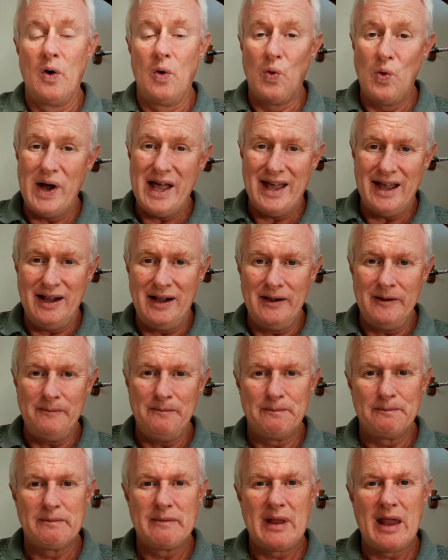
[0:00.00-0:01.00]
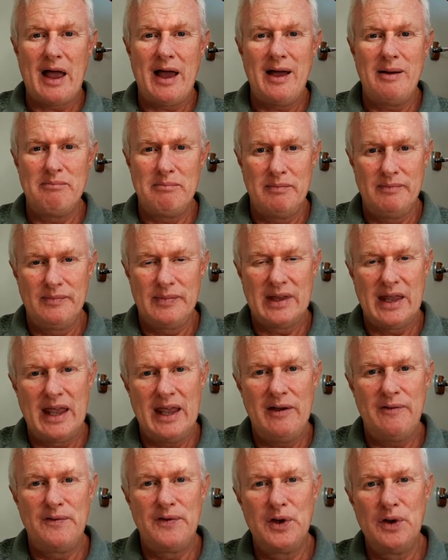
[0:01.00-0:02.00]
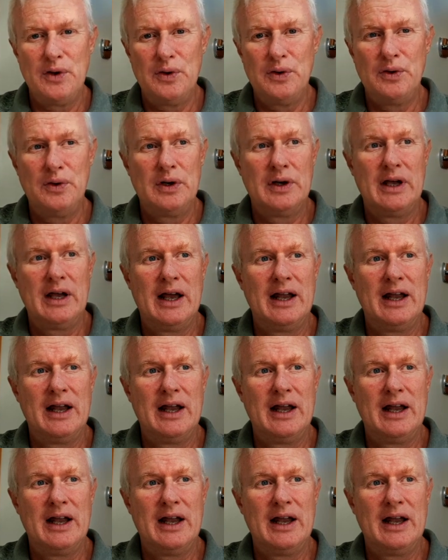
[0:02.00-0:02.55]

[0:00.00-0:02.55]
Well, um, if you